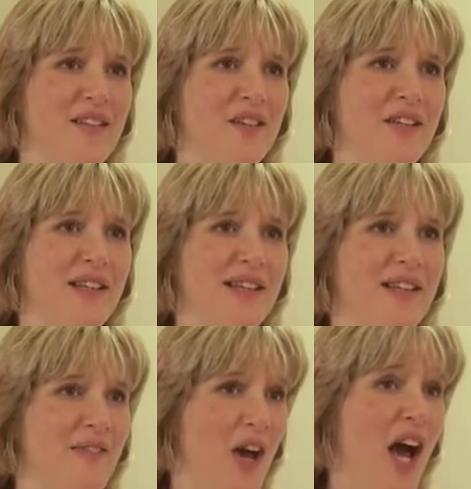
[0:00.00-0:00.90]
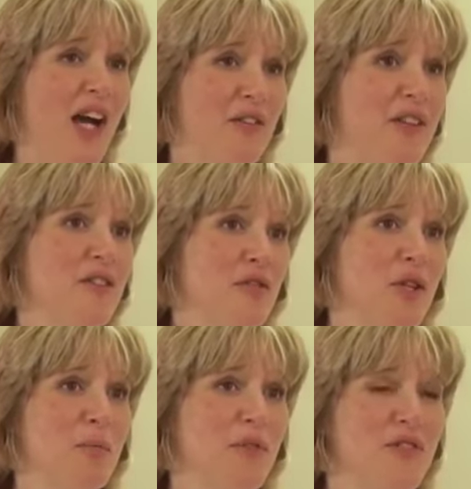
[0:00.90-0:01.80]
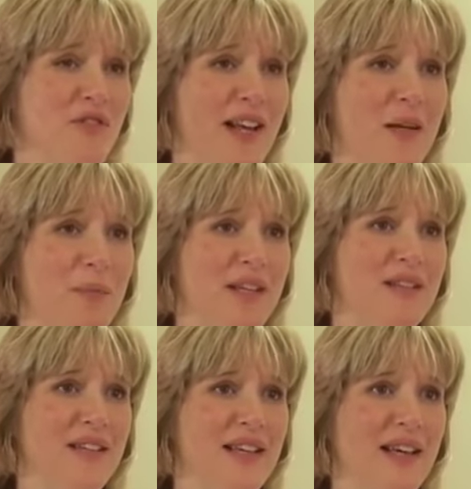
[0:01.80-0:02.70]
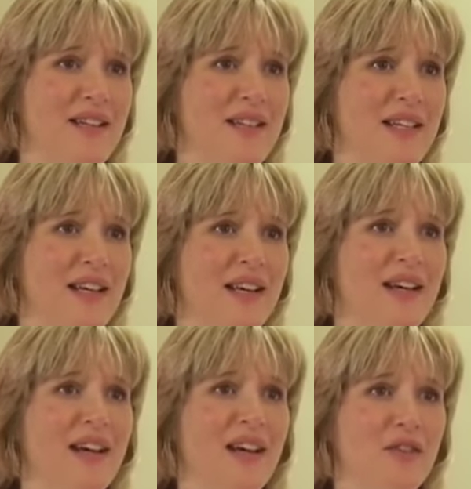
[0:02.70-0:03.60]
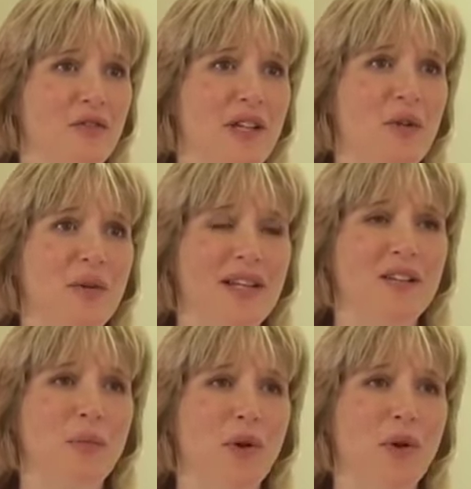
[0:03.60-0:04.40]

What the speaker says: that are in the high-risk group of developing CKD as frequently as